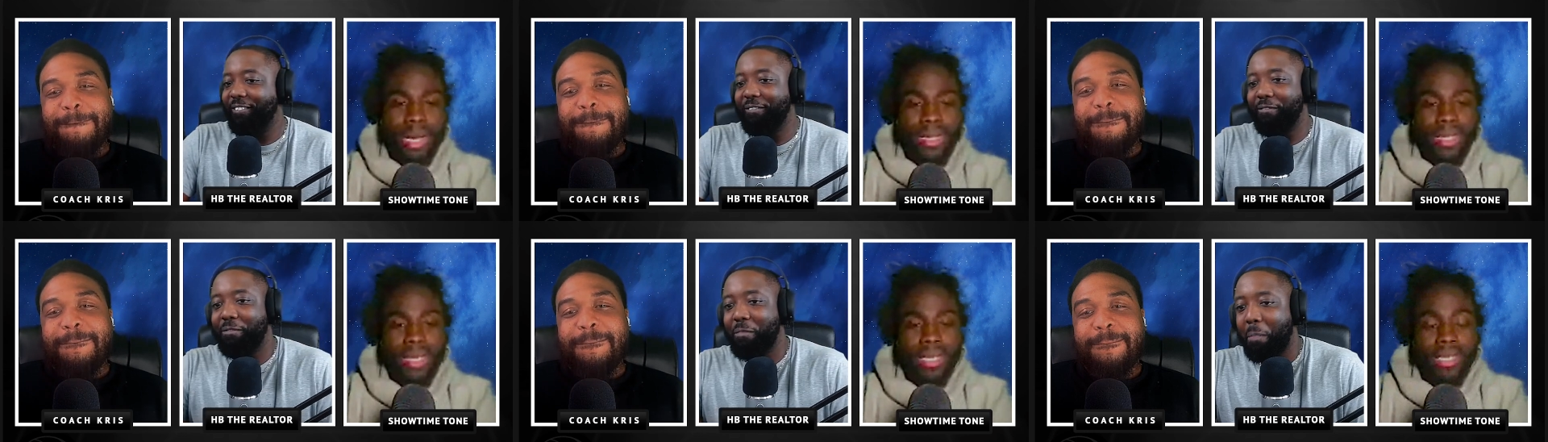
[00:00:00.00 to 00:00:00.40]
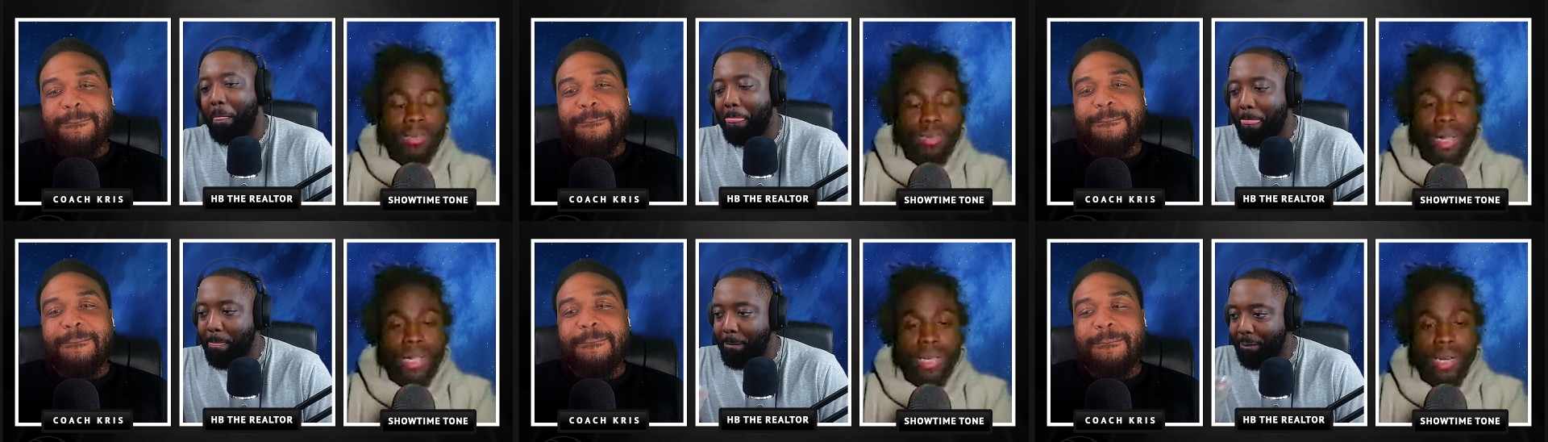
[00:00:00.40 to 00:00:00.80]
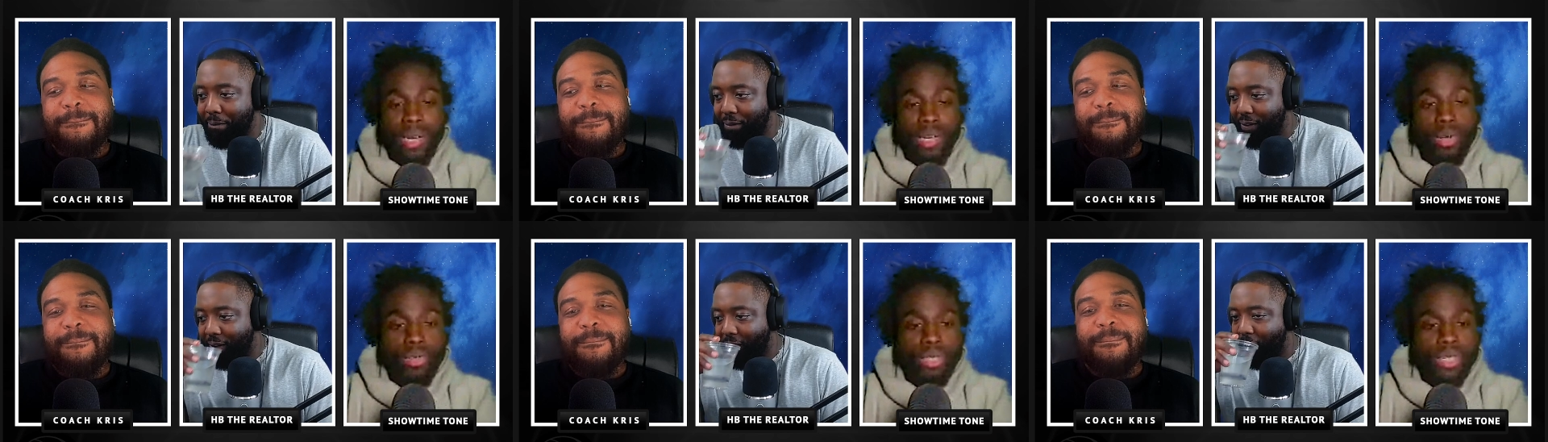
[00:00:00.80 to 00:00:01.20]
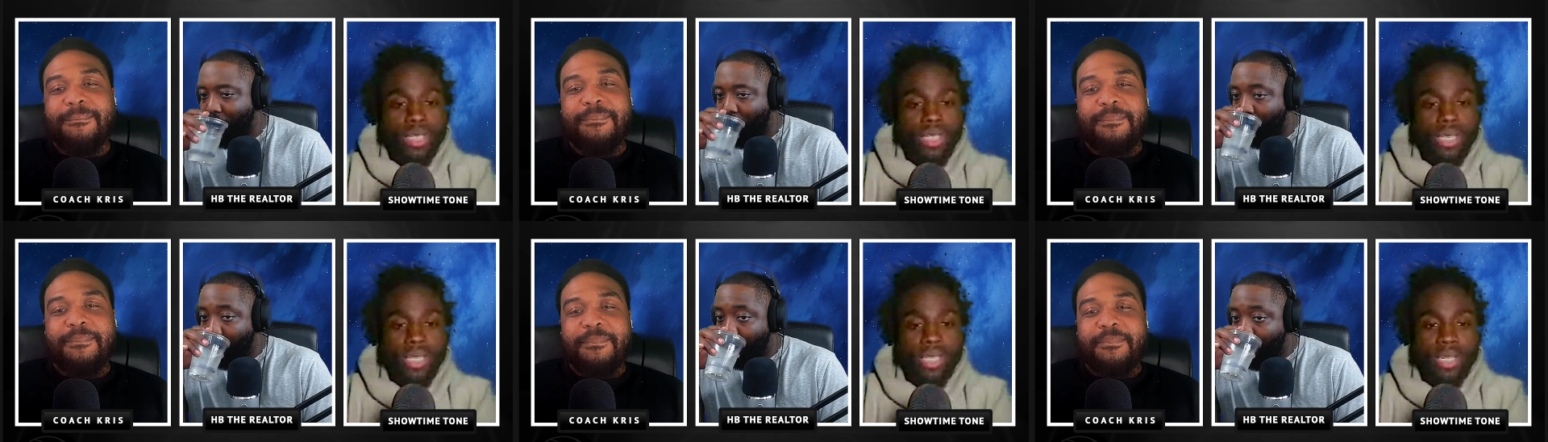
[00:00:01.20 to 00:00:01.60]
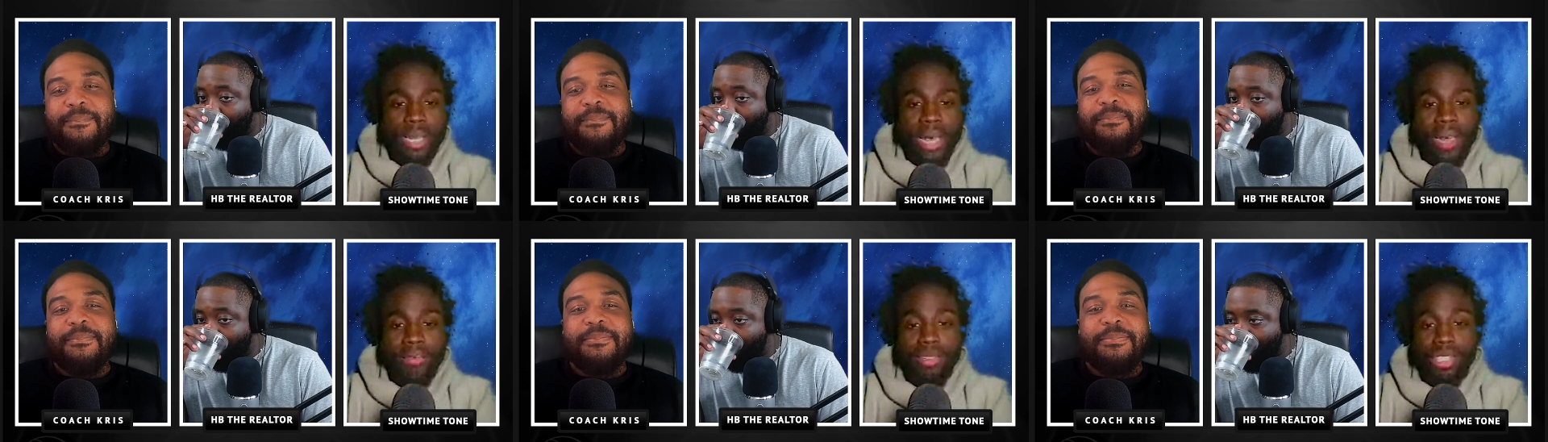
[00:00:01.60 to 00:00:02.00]
Speaker 1: I think he's probably gonna close the
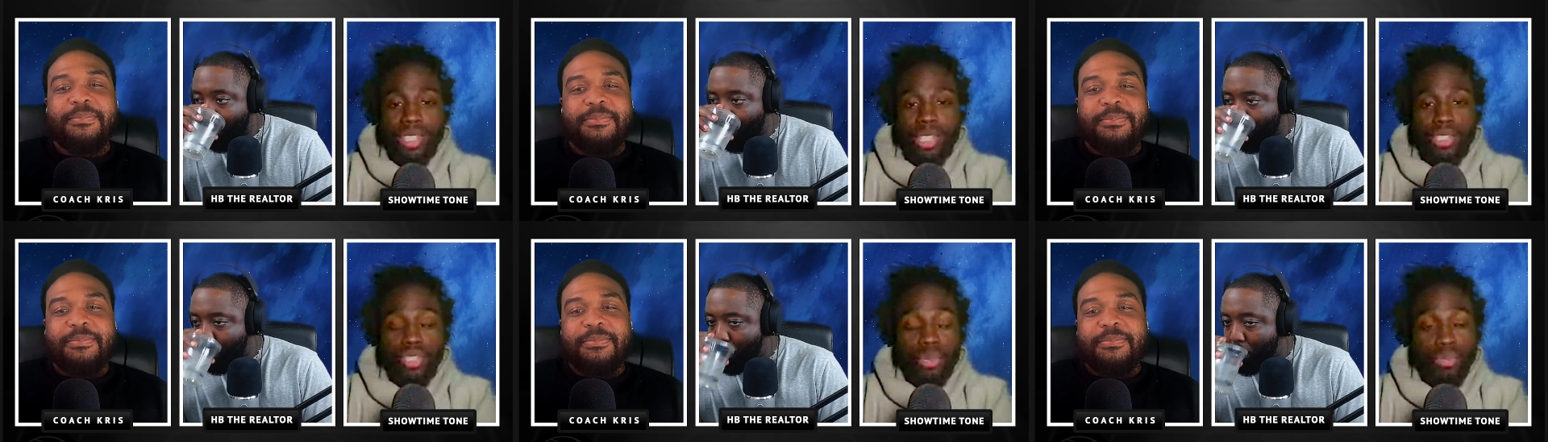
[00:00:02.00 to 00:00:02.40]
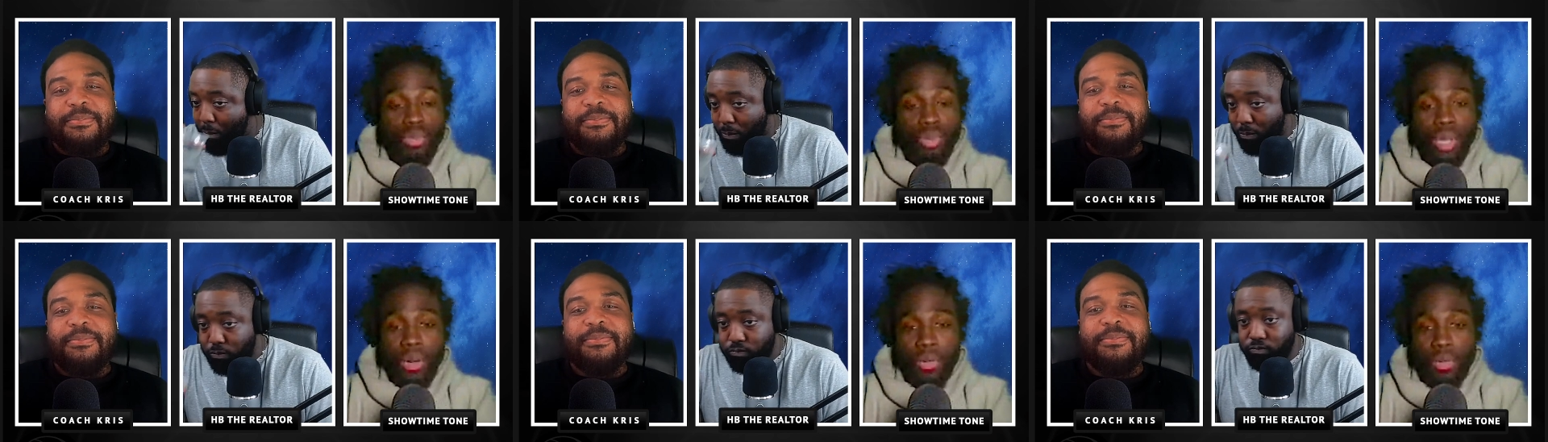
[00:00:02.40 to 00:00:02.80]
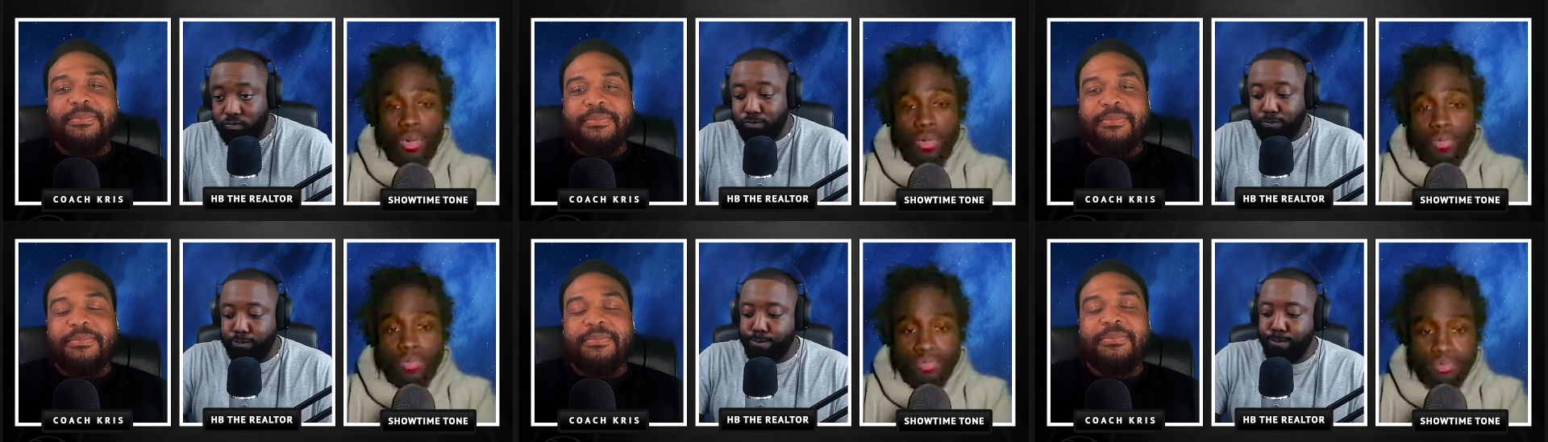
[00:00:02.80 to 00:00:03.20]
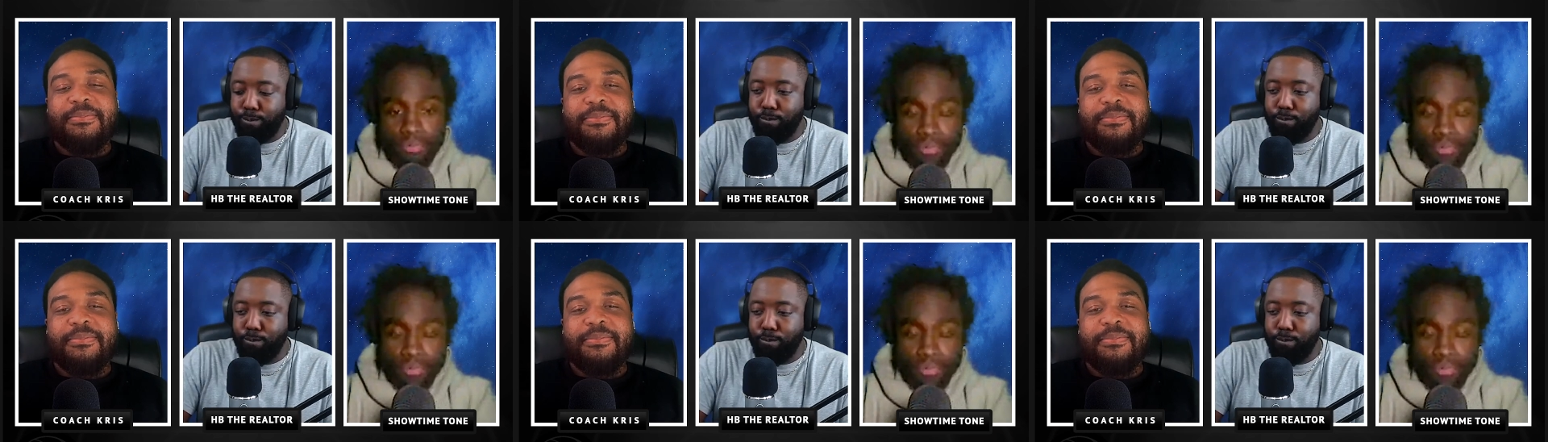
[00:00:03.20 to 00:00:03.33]
season averaging a triple double.